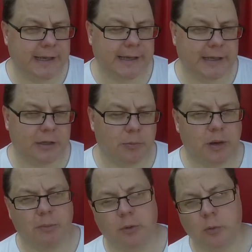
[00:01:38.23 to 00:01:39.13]
And you're
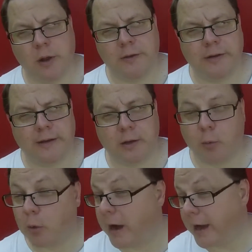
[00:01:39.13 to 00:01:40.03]
probably wondering
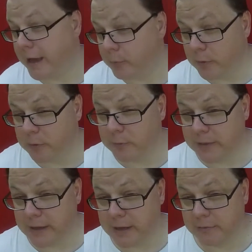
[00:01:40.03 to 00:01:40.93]
why I went with
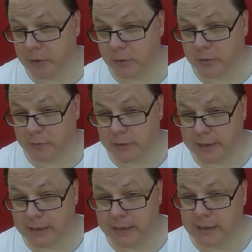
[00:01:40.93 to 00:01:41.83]
the Hero
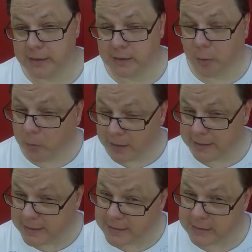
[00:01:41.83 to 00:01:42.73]
3
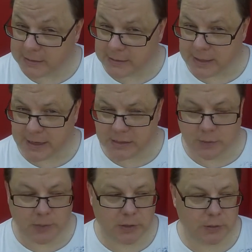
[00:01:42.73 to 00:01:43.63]
white edition as
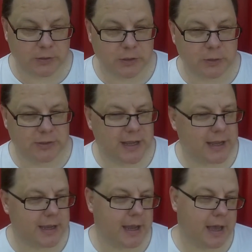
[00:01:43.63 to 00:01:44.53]
opposed to,
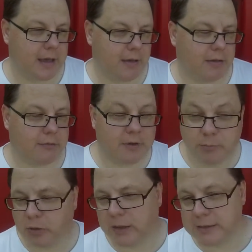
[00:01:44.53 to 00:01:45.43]
say, 3
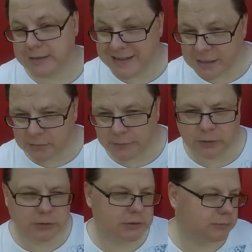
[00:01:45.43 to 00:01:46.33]
Plus
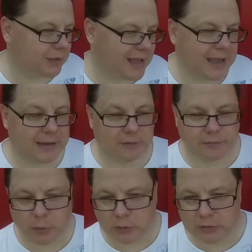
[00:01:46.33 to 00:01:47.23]
silver, black,
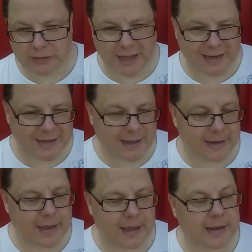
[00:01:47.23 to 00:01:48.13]
4, yada yada
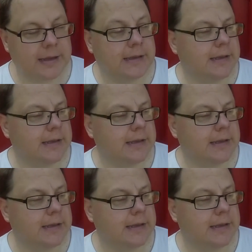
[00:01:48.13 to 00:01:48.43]
yada.